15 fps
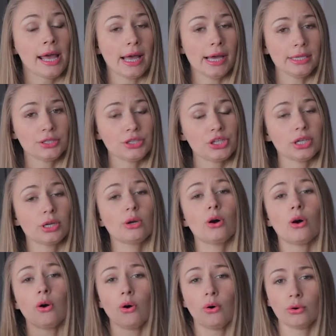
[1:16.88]
And she
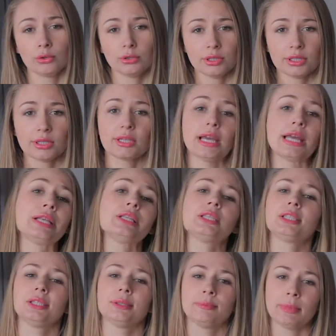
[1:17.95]
goes and
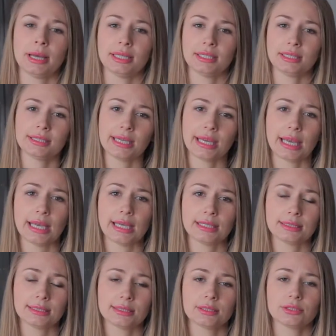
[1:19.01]
she
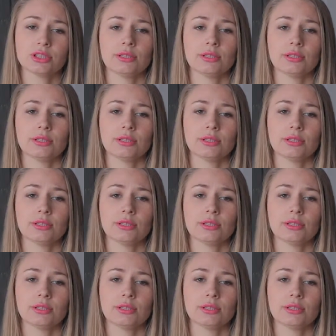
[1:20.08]
meditates,